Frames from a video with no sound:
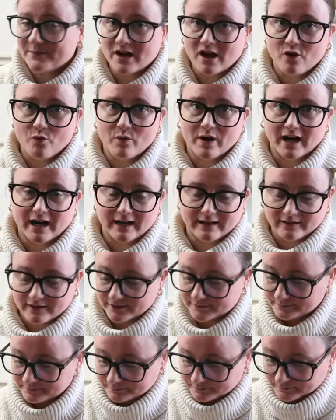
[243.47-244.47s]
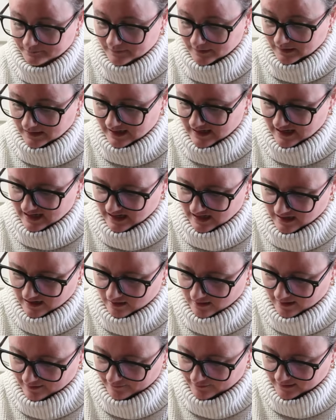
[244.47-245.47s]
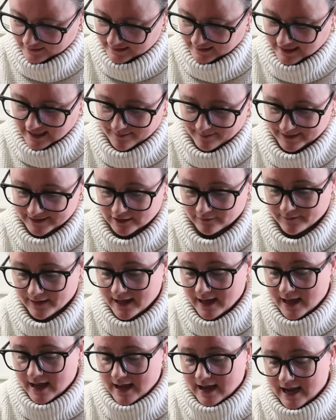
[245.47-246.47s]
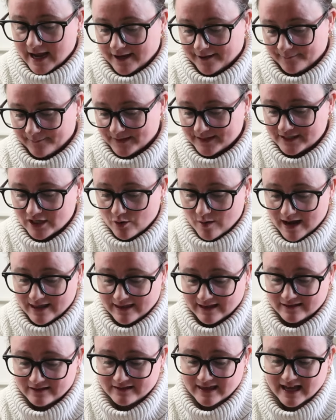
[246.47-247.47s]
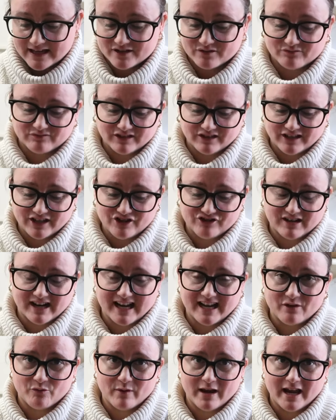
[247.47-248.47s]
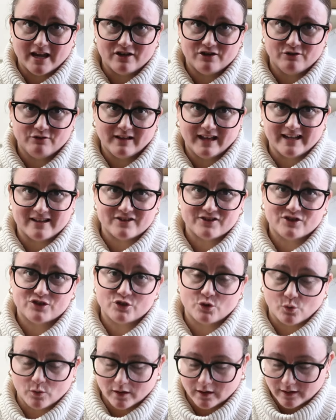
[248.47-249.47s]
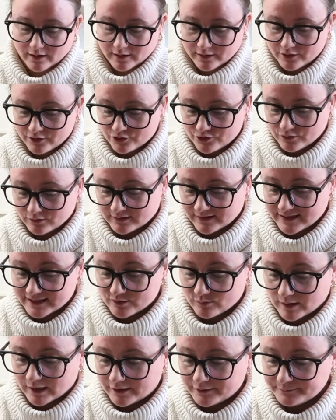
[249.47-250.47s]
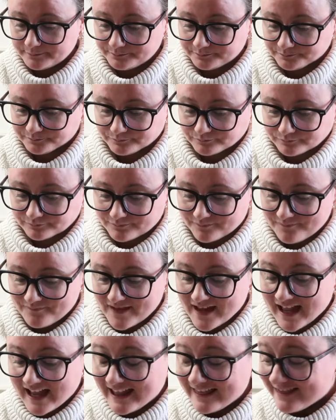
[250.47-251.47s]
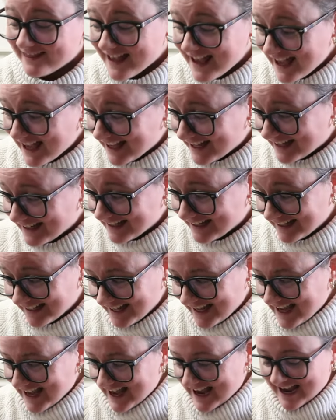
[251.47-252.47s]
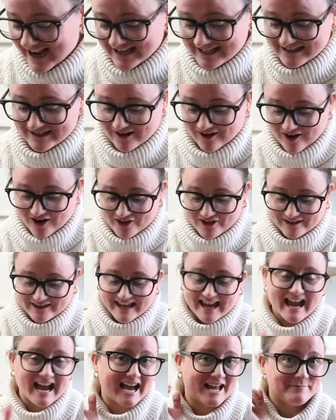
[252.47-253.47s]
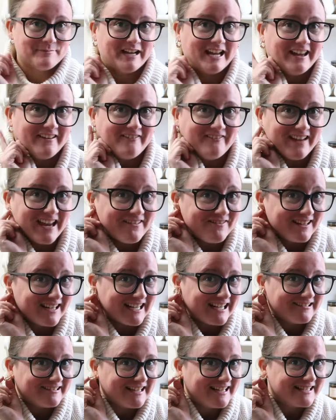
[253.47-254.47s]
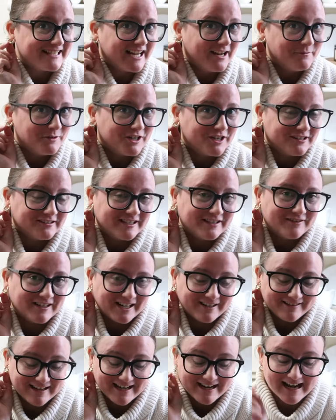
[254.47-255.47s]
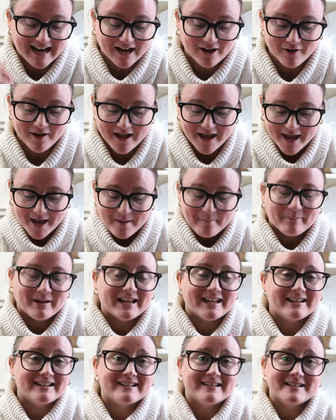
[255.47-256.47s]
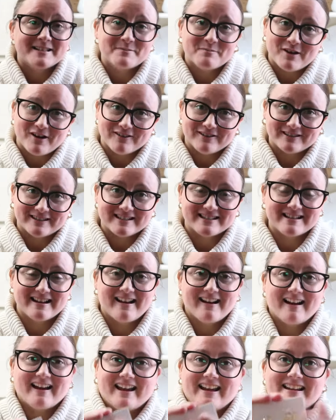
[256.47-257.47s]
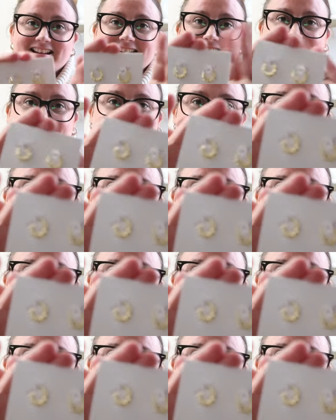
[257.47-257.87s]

I'm not wearing them. Oh, I really did cut myself. Um, so I think that that's a really great way to like store your jewelry as well. And then I saw that they had my favorite earrings that I'm currently wearing right now, but in a smaller size.